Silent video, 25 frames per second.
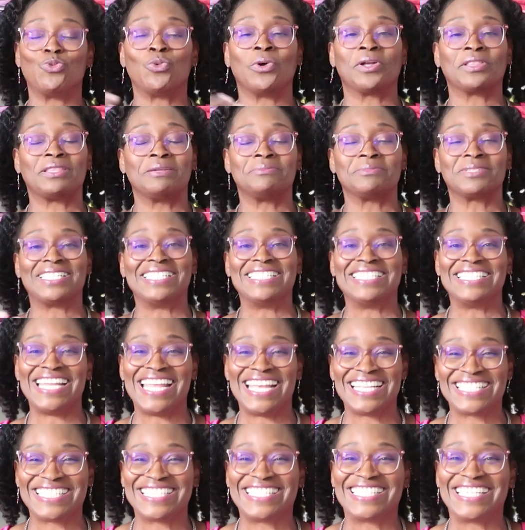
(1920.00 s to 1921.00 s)
you want them to
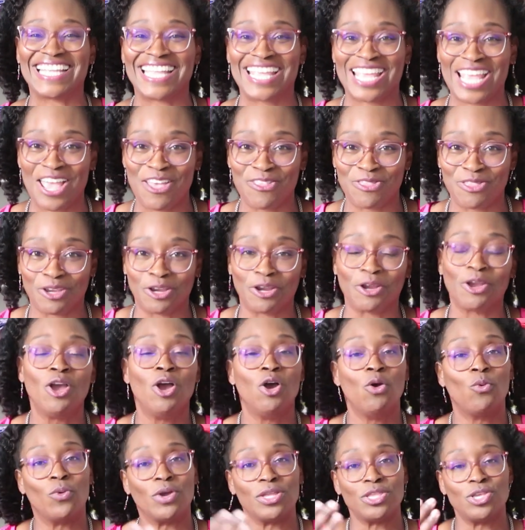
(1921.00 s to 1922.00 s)
nest together
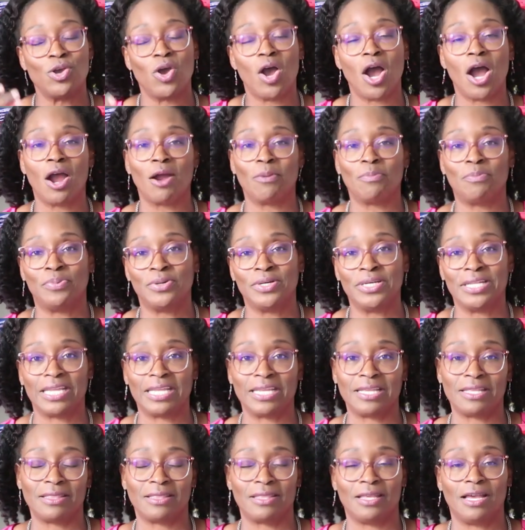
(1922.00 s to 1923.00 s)
when you are
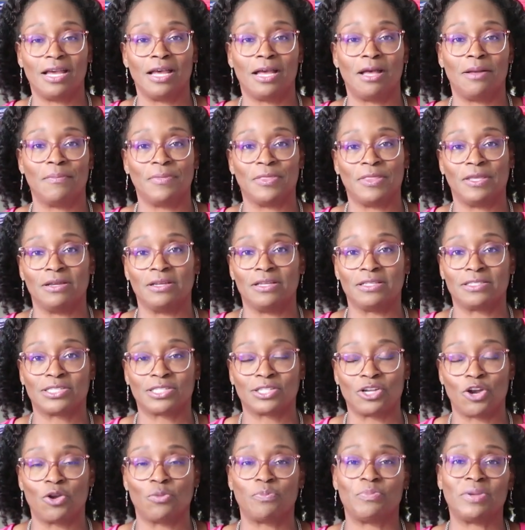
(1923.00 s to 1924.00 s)
putting the
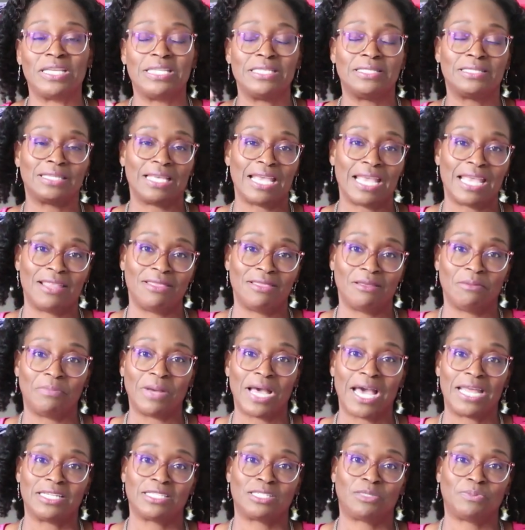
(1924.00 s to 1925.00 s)
skirt piece and the
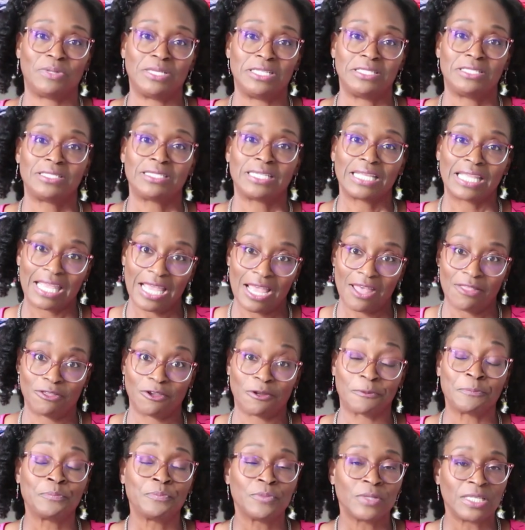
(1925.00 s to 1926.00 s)
bodice piece
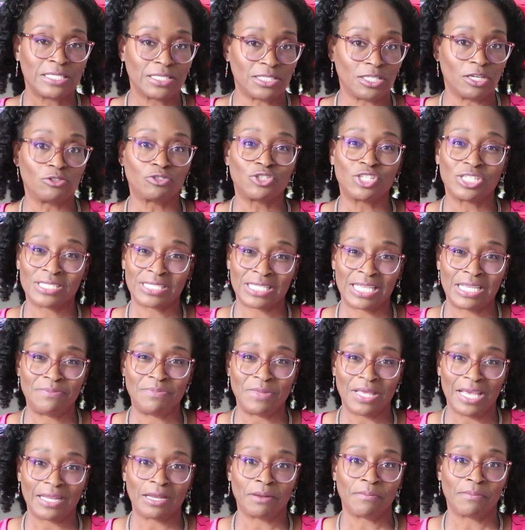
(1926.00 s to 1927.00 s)
together. So just
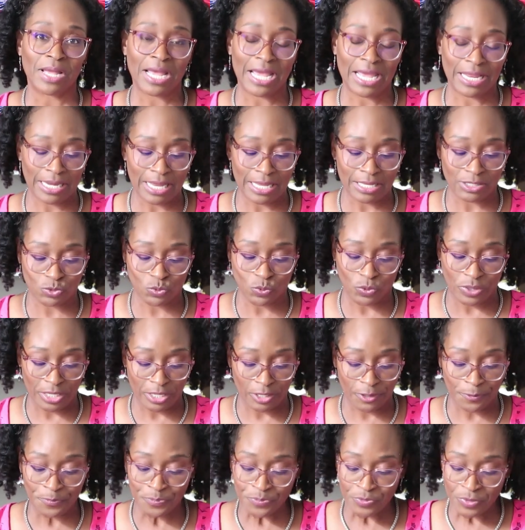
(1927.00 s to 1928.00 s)
keep that in mind as
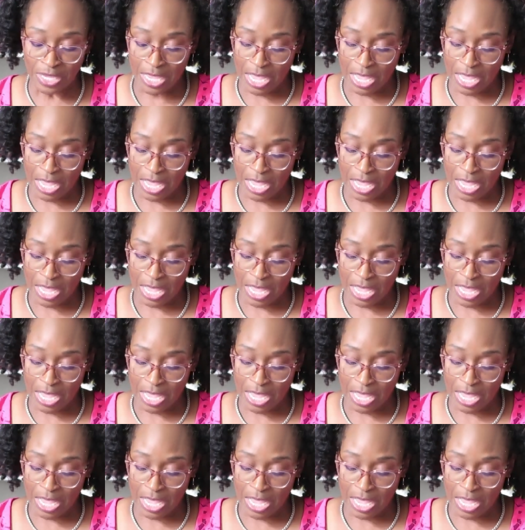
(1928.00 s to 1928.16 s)
well.